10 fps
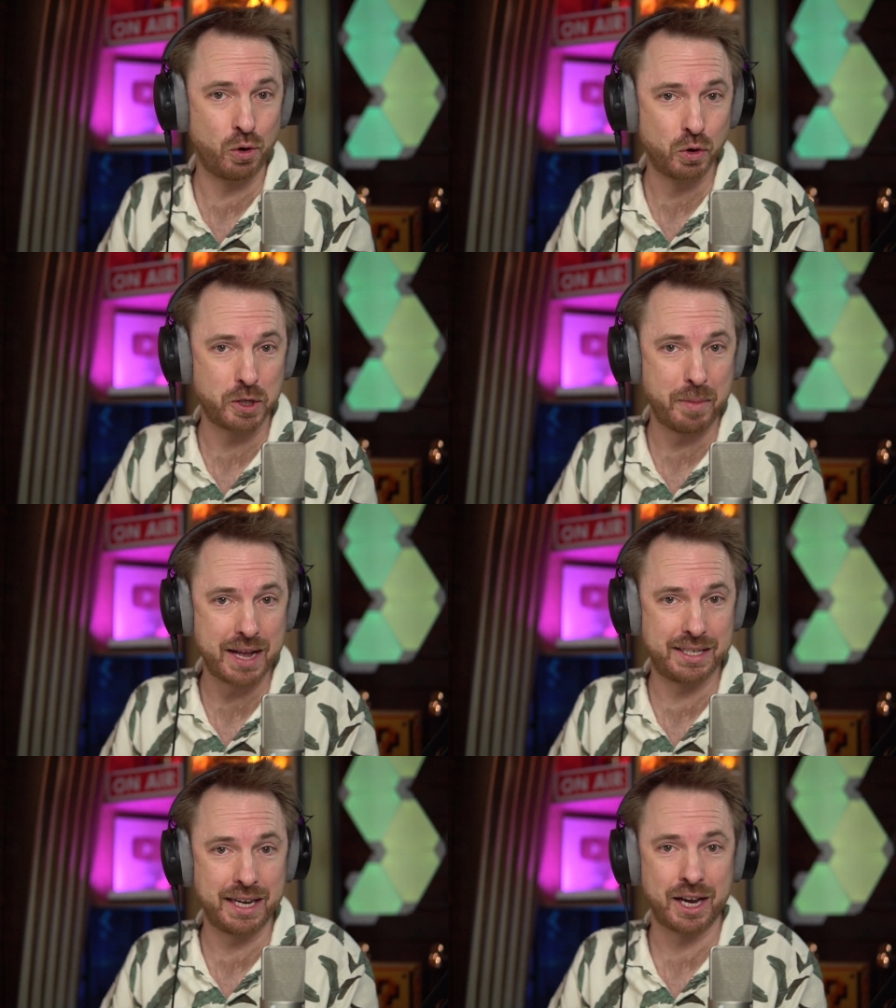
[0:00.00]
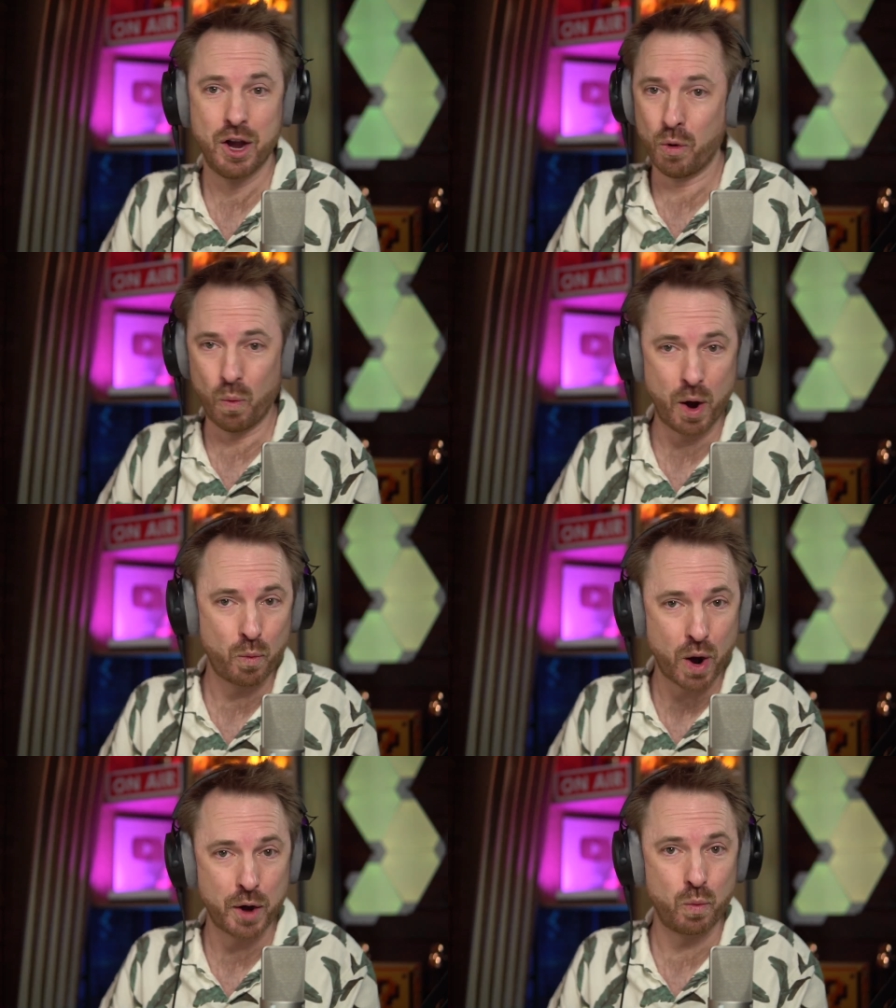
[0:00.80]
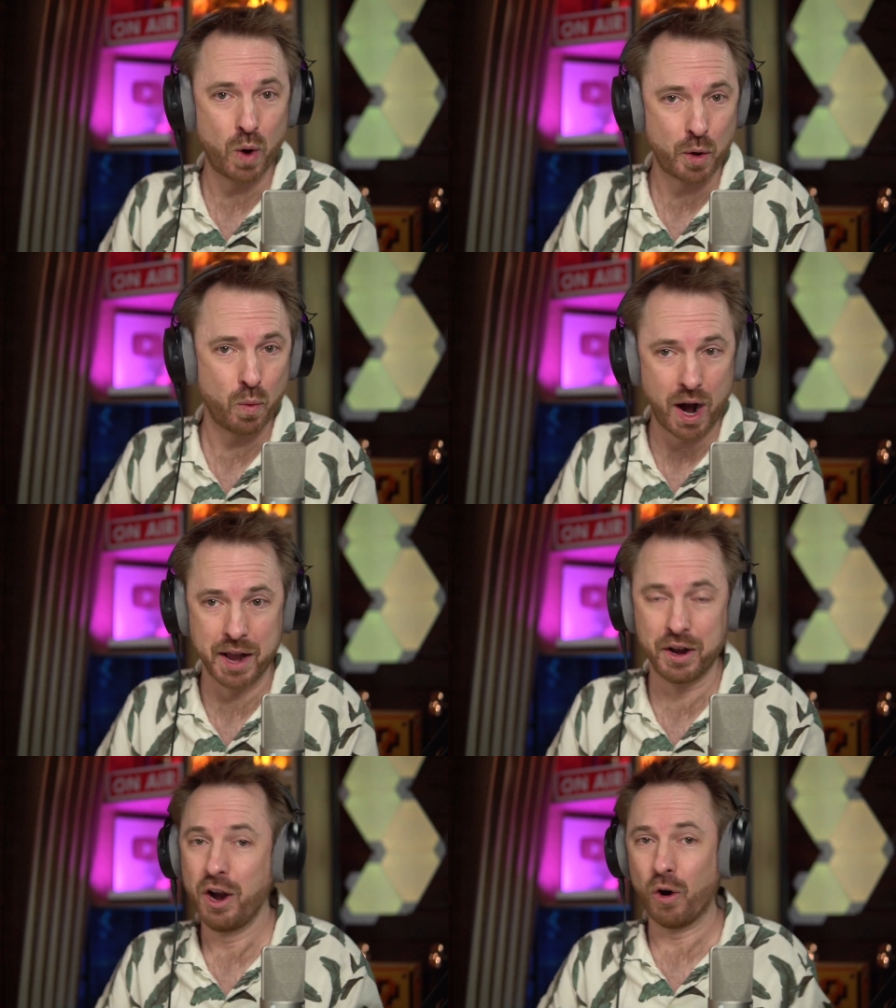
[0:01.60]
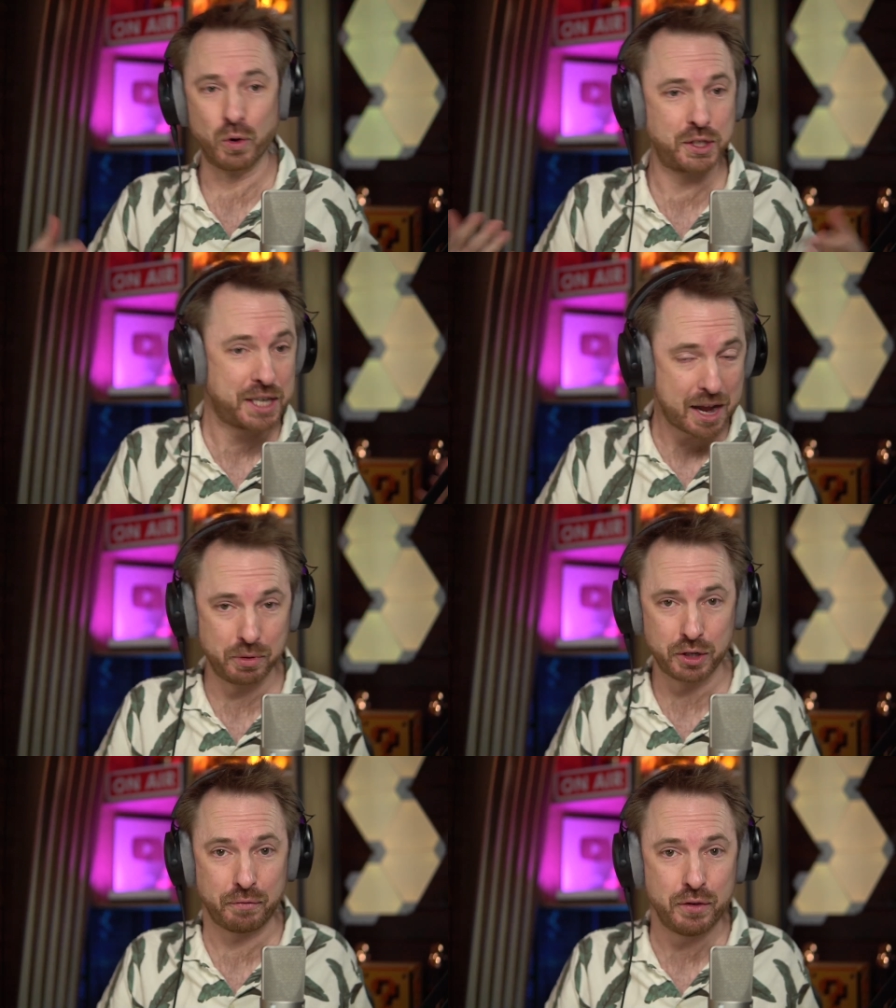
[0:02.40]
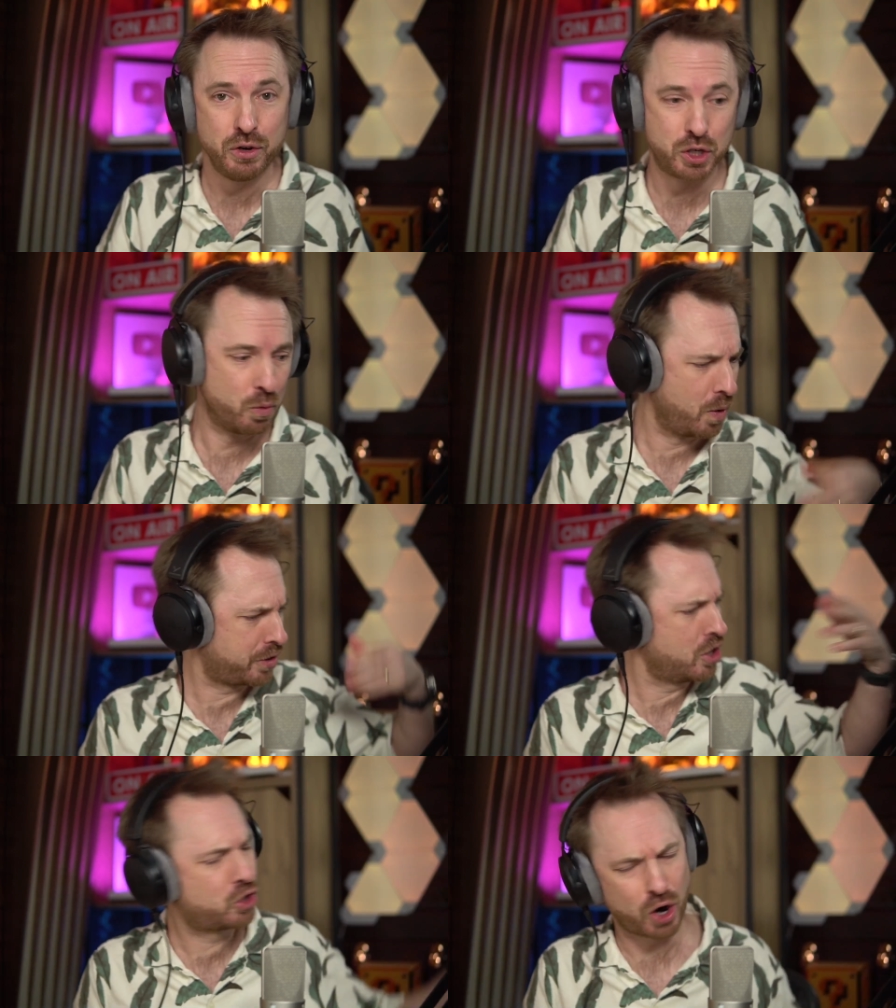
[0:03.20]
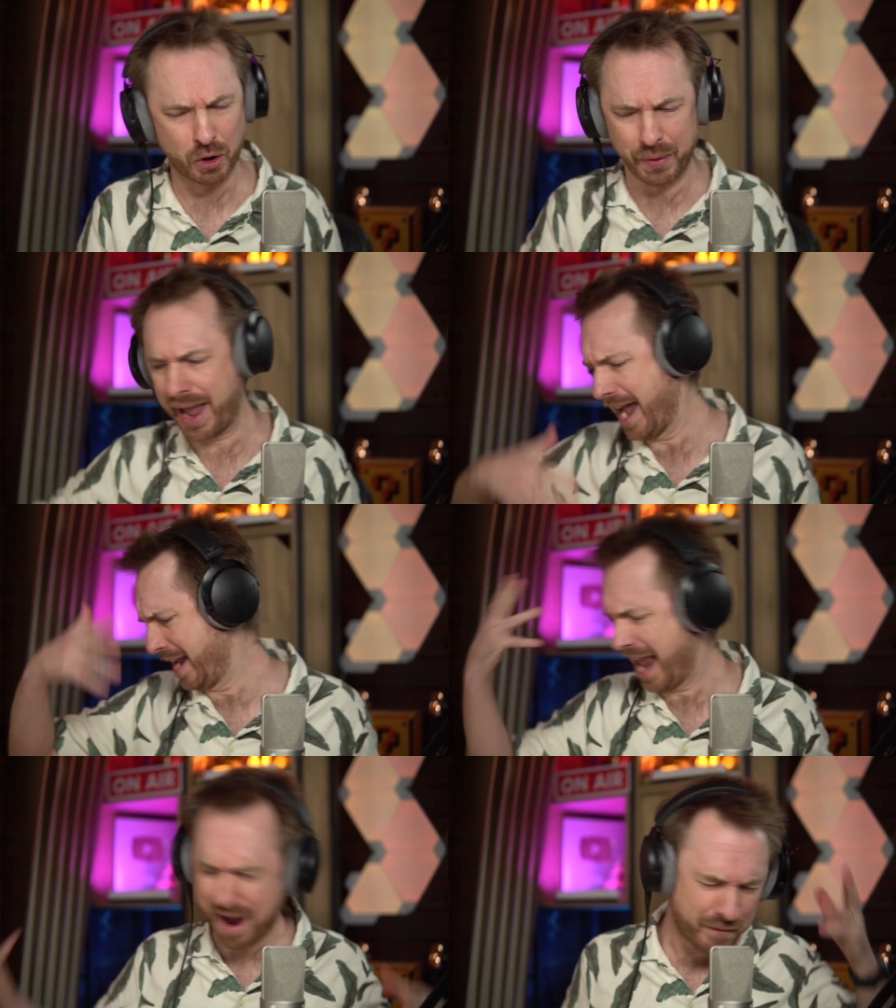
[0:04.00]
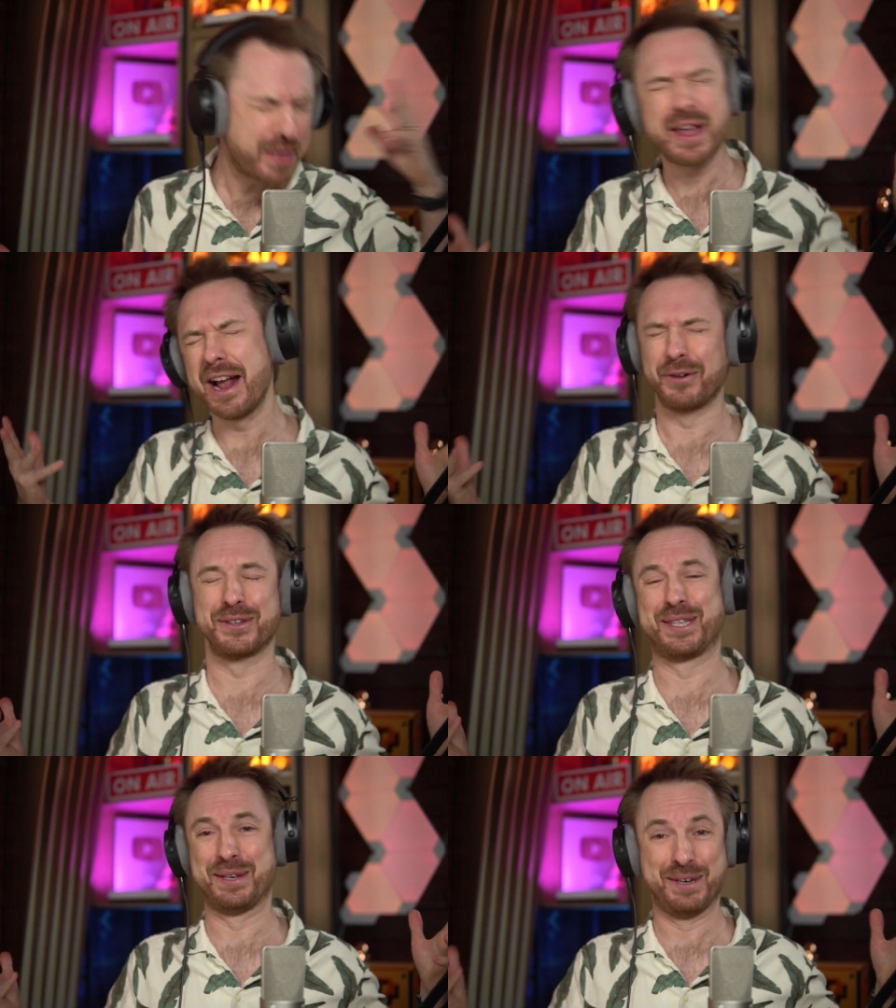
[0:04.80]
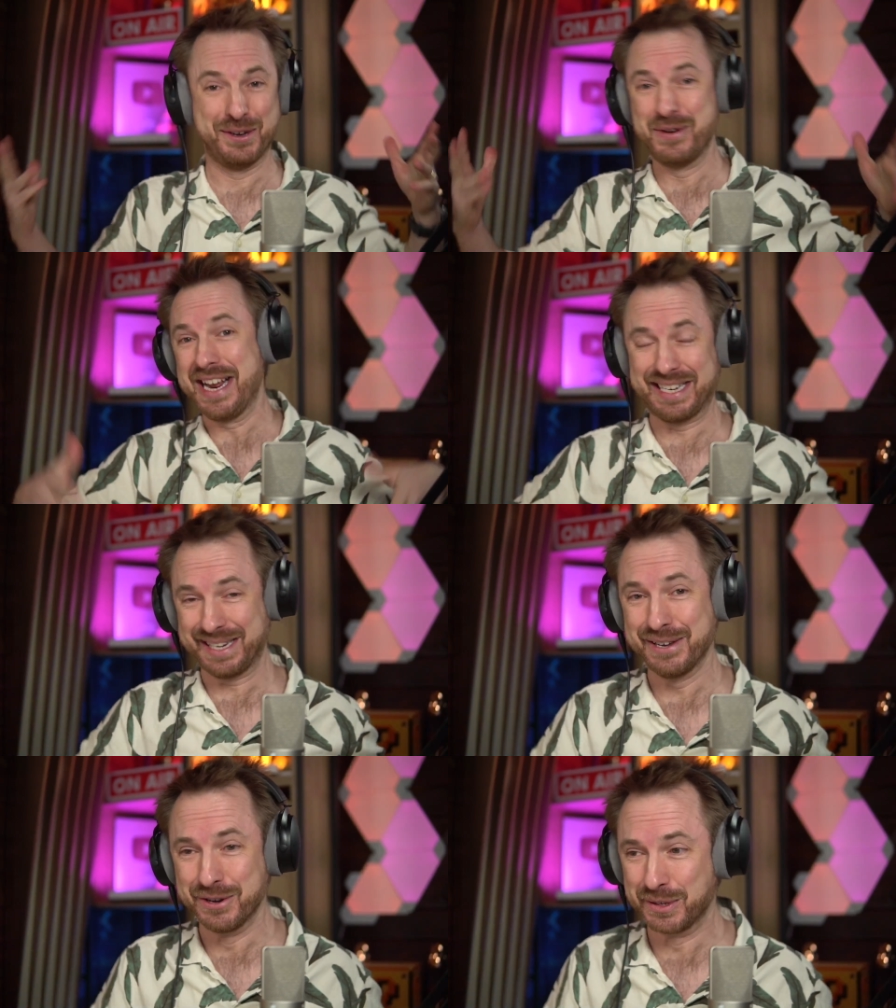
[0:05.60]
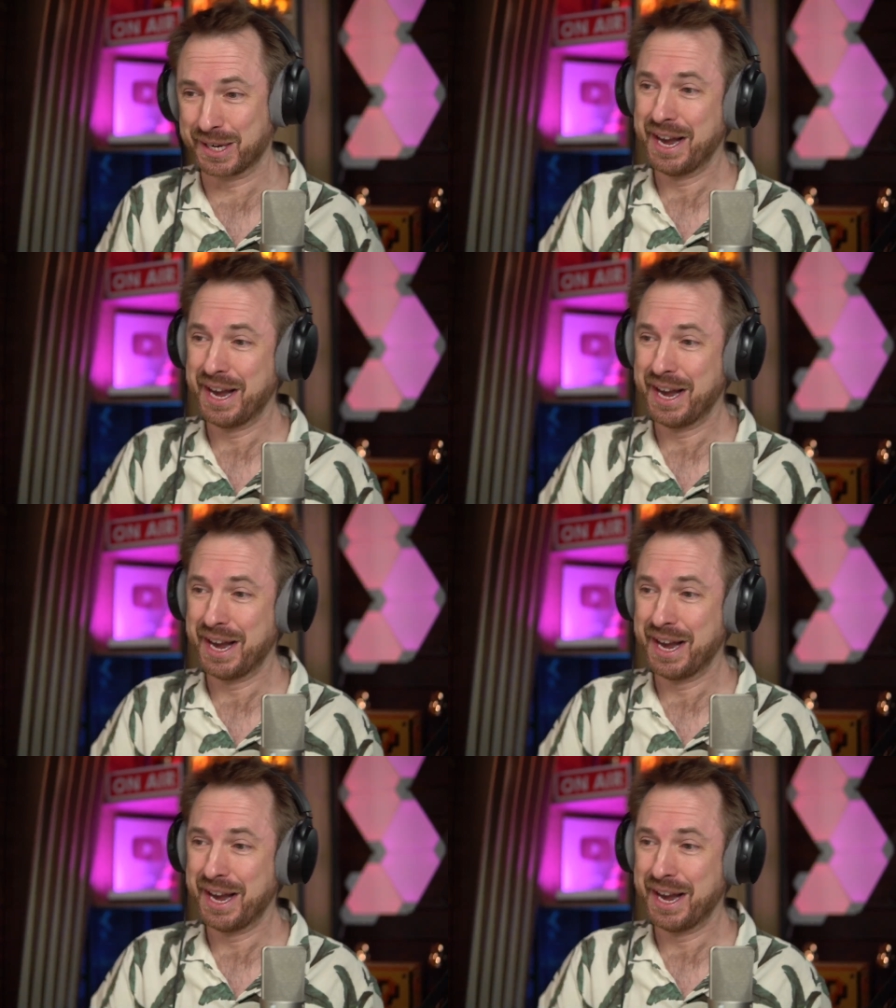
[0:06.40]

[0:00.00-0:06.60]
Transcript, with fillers: Automatic 1111 or Stable Diffusion with ControlNet and everything else that you need to use